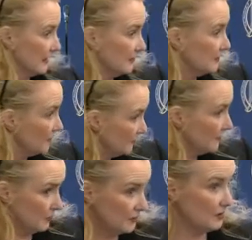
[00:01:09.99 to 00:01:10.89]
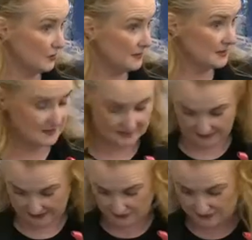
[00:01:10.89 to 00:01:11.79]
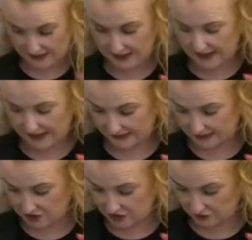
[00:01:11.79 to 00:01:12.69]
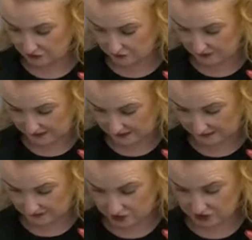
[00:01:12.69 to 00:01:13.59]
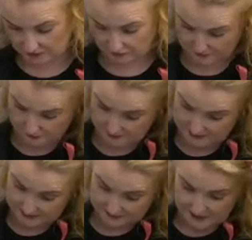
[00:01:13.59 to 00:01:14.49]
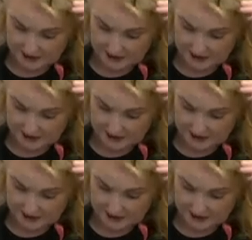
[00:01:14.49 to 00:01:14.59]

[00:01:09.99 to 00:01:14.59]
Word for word: um, all, all, parties in the House and to the, the general public.